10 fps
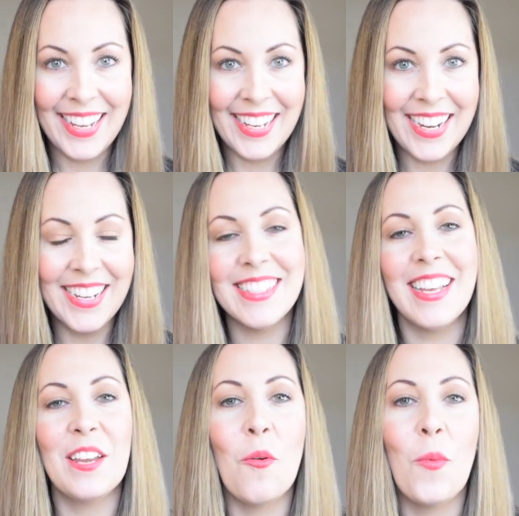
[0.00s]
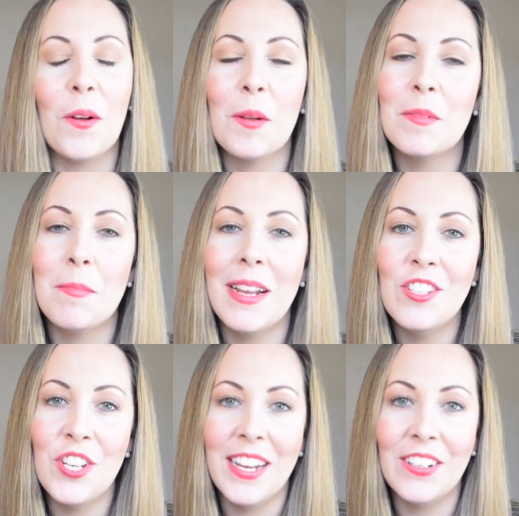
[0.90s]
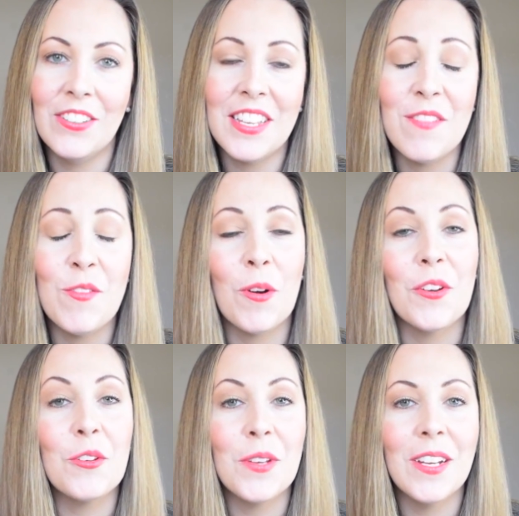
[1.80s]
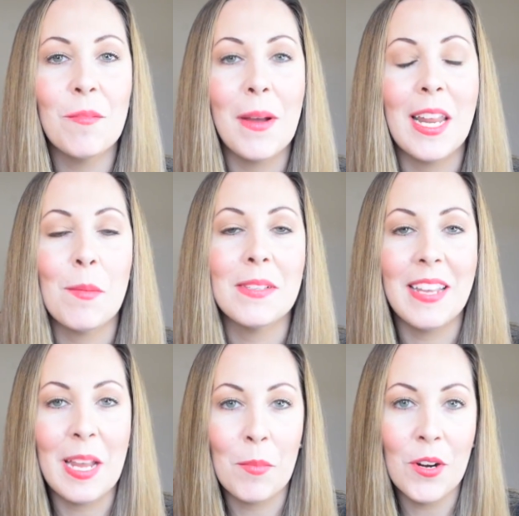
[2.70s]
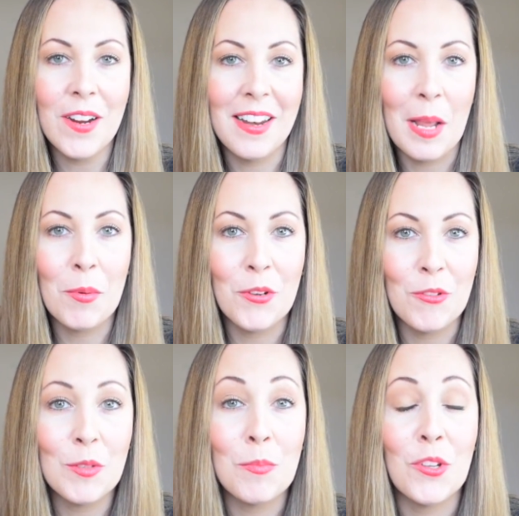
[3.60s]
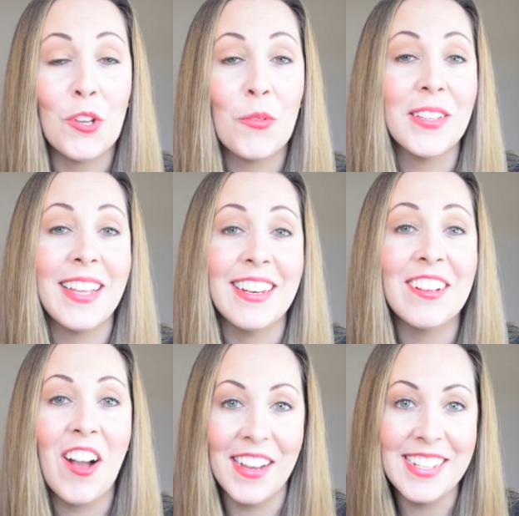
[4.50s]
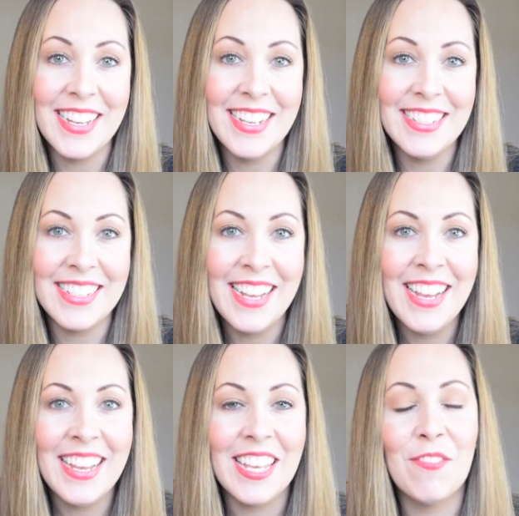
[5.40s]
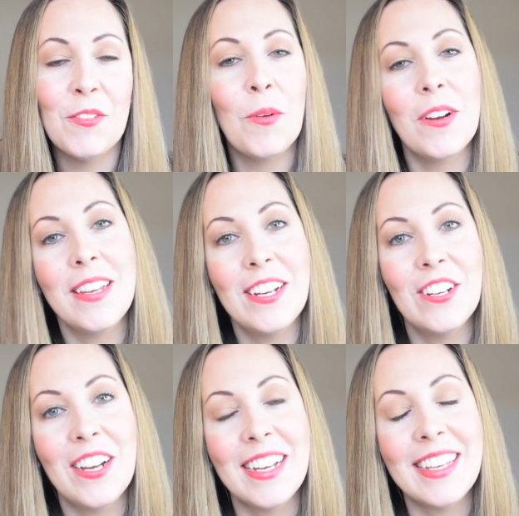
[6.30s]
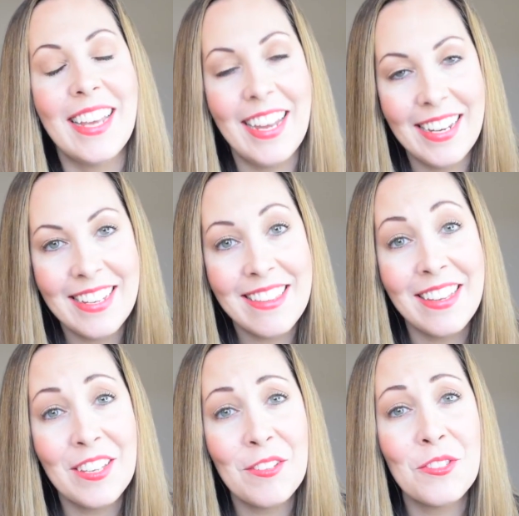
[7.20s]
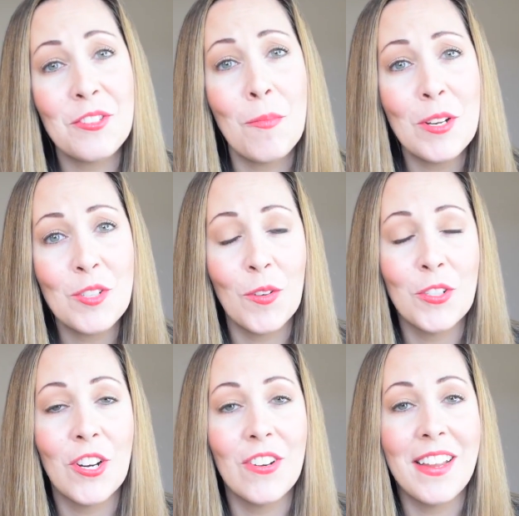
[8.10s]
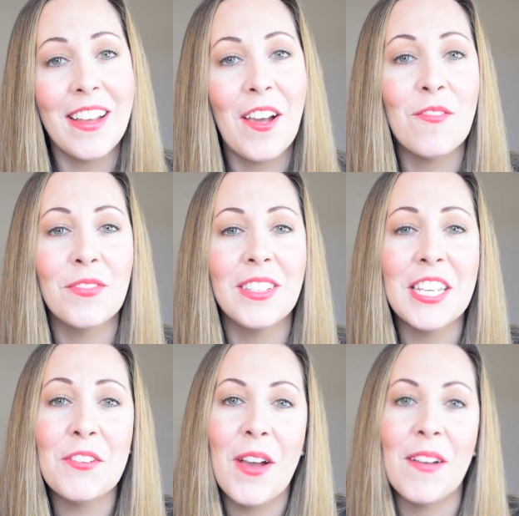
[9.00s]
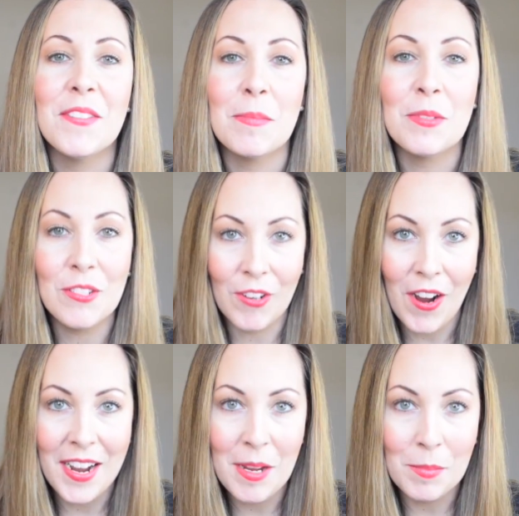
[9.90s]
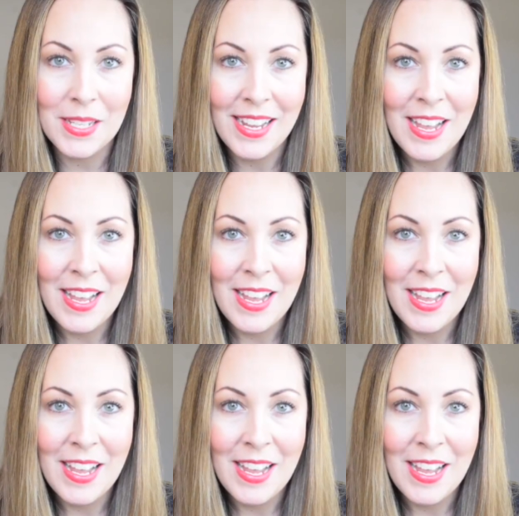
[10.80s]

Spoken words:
Hey guys, and welcome to my channel. If you are new here, my name is Amber and I produce beauty related content. If you are here again, thank you so much for returning. Hopefully you have subscribed,